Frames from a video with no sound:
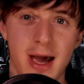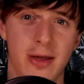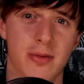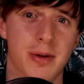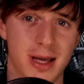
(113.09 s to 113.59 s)

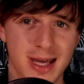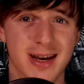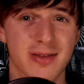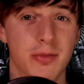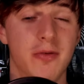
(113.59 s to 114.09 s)
and the
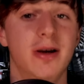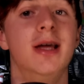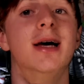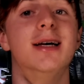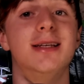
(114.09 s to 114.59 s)
beginning of the movie
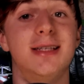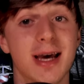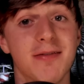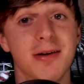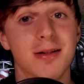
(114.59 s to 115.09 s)

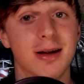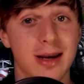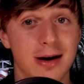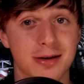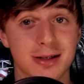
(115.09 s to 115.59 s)
definitely
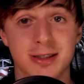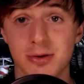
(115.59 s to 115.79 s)
nailed it.